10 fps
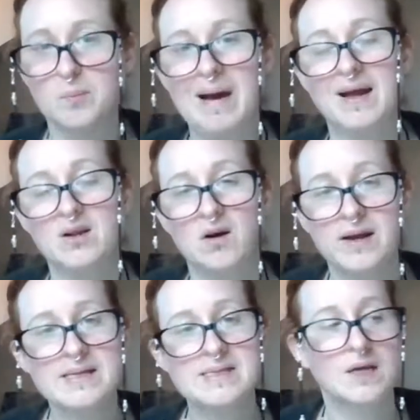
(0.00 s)
bad
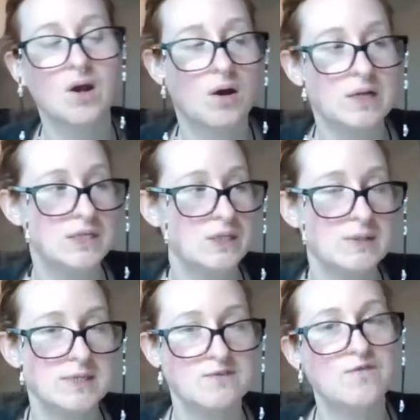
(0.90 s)
guys in
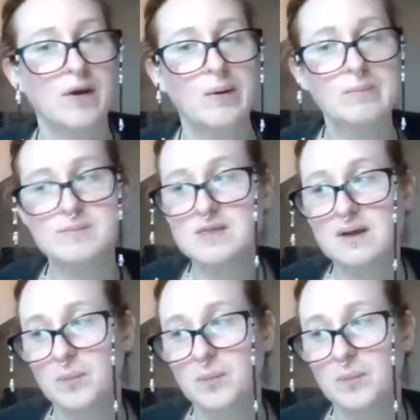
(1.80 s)
cartoons and films